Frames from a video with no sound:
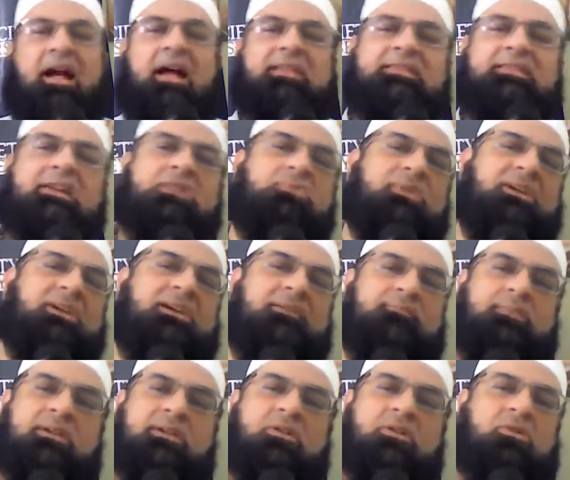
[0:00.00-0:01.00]
And then we
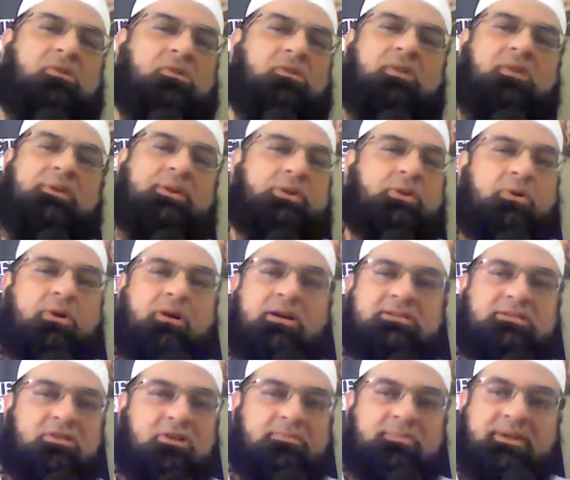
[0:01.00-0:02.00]
complain, oh, our
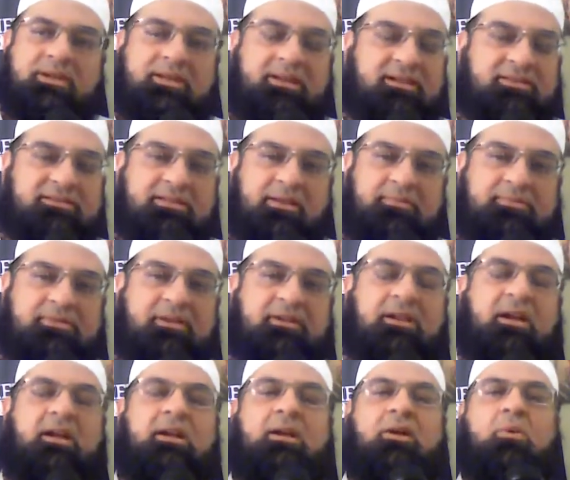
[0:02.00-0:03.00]
dua is not being accepted.